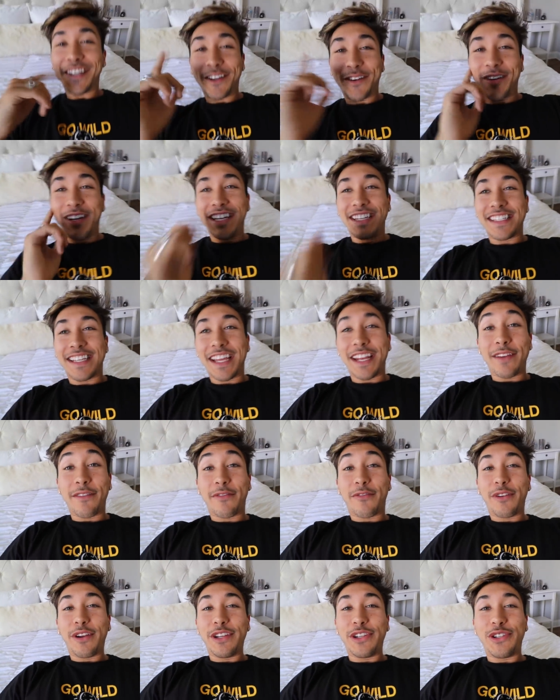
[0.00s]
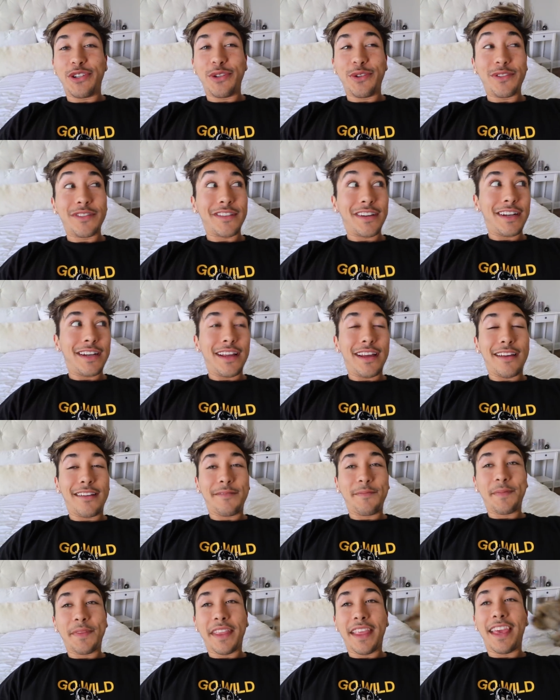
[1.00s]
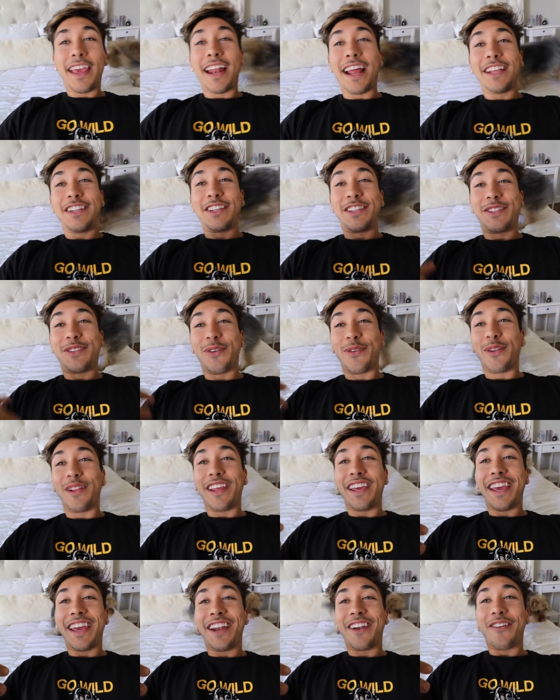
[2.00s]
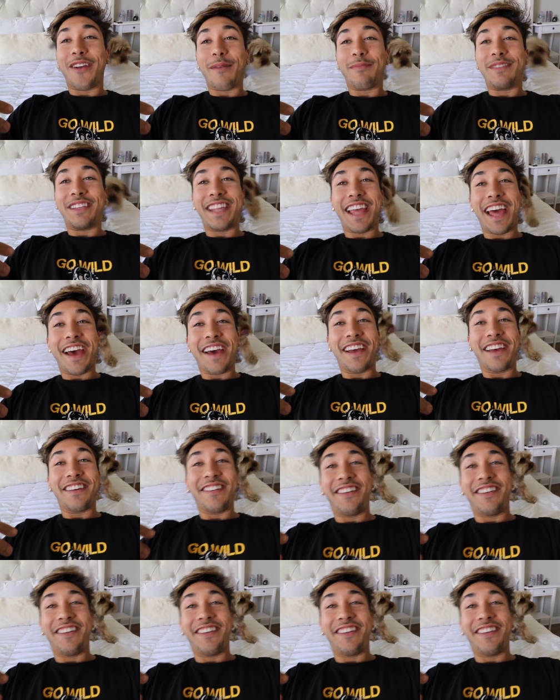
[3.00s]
Corinna's getting free shoes right now, and I just totally interrupted that